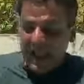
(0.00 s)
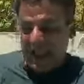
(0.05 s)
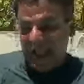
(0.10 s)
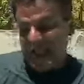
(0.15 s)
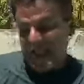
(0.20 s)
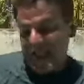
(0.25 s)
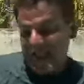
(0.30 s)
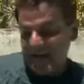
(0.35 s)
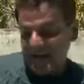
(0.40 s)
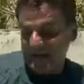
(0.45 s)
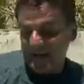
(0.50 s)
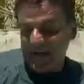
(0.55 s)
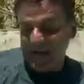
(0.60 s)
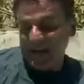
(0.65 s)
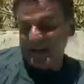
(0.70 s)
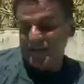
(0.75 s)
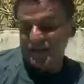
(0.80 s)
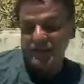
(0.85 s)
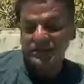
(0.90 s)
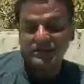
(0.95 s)
and
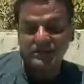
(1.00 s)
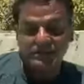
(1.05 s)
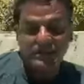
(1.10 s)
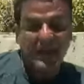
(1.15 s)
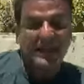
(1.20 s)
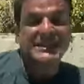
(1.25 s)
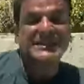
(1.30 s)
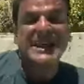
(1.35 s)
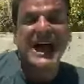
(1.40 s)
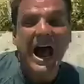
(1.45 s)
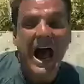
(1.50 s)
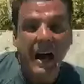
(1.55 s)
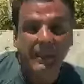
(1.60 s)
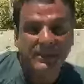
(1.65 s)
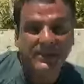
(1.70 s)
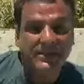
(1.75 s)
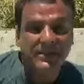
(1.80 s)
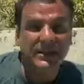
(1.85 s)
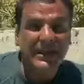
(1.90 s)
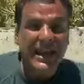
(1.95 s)
I just
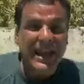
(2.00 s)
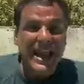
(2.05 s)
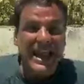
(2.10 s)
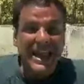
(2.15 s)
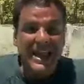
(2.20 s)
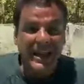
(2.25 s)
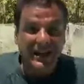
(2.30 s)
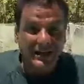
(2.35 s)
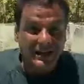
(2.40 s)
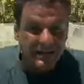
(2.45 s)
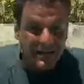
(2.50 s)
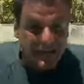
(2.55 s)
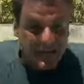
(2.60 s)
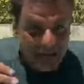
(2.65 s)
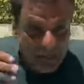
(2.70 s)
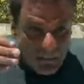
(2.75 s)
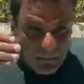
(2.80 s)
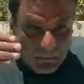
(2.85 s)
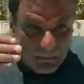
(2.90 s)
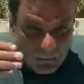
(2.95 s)
adapt and
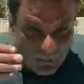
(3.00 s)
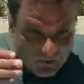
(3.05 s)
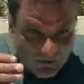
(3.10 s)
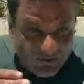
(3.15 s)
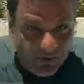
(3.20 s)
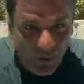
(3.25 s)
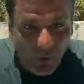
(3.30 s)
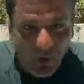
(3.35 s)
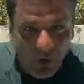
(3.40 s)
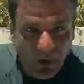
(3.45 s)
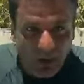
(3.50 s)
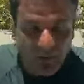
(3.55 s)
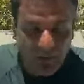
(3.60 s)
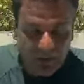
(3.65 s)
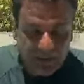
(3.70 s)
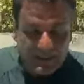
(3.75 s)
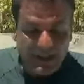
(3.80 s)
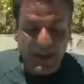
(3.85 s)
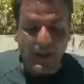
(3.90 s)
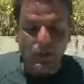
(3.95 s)

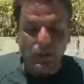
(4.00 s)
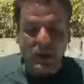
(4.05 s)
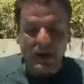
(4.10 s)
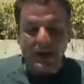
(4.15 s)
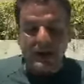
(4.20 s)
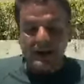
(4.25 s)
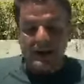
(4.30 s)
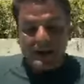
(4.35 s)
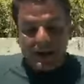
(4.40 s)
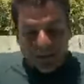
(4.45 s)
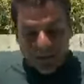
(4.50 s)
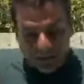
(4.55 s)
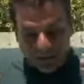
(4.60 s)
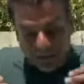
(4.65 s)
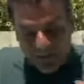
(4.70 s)
perform, get ready,